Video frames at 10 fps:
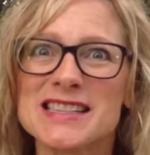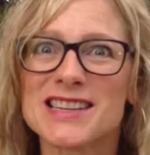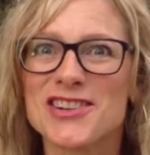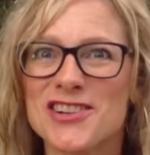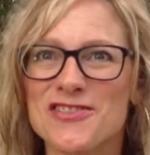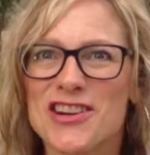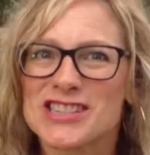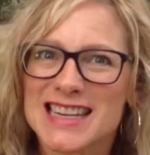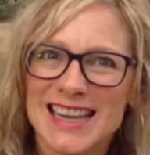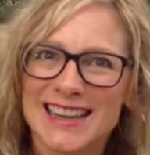Sitter
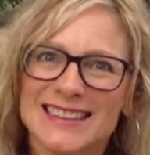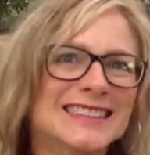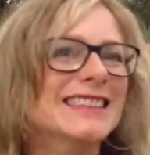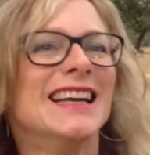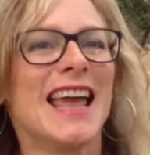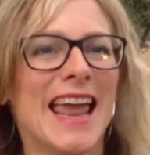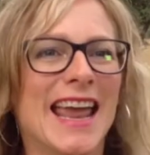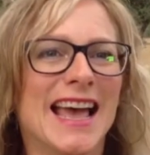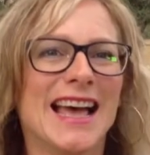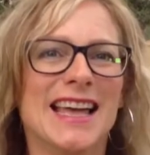University,
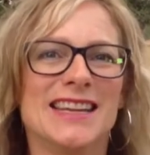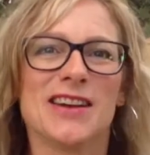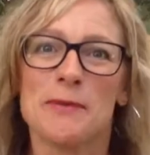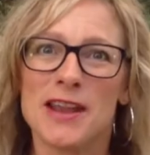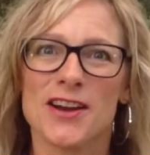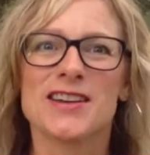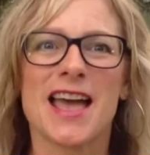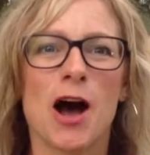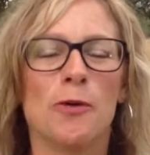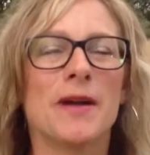and I'm here to
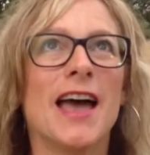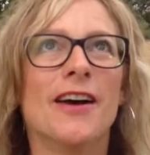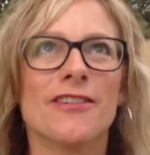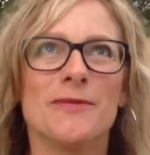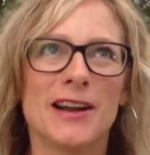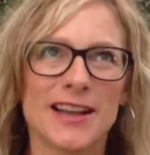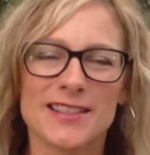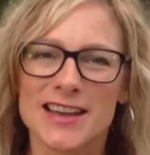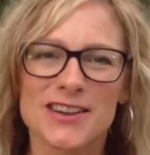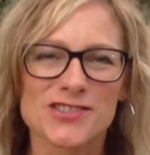help everybody in
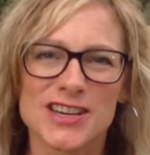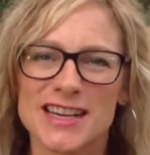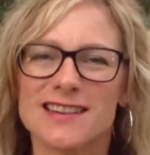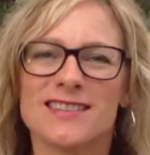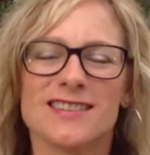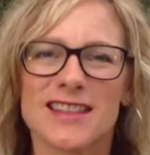the country